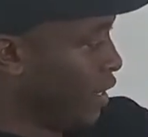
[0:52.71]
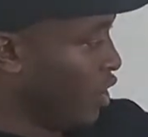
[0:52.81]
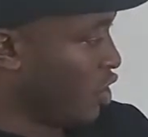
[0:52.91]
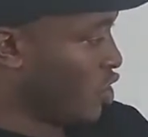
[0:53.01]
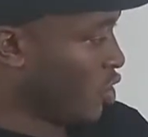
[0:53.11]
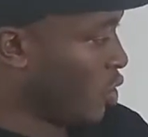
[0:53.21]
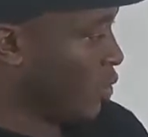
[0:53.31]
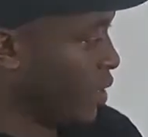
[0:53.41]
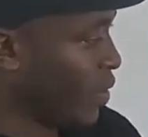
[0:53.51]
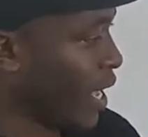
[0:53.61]
You
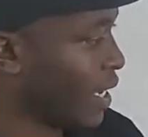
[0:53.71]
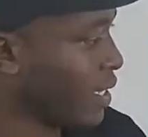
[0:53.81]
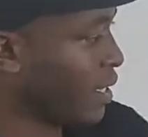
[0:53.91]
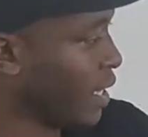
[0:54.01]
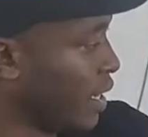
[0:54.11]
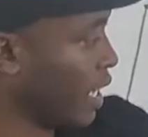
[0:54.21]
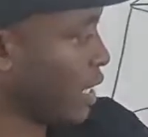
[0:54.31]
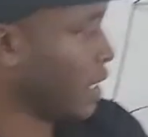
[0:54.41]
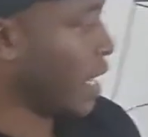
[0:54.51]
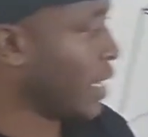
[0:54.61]
draw the y axis and the
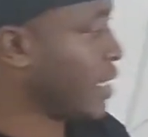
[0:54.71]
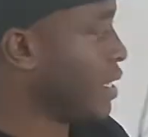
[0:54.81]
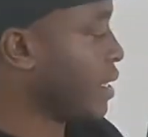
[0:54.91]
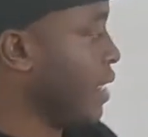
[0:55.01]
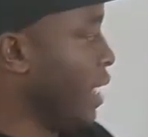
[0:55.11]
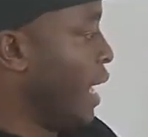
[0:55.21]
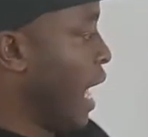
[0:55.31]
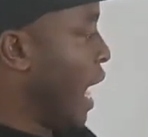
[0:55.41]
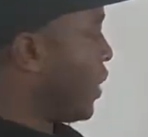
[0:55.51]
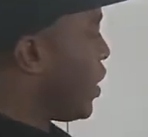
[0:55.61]
x axis. And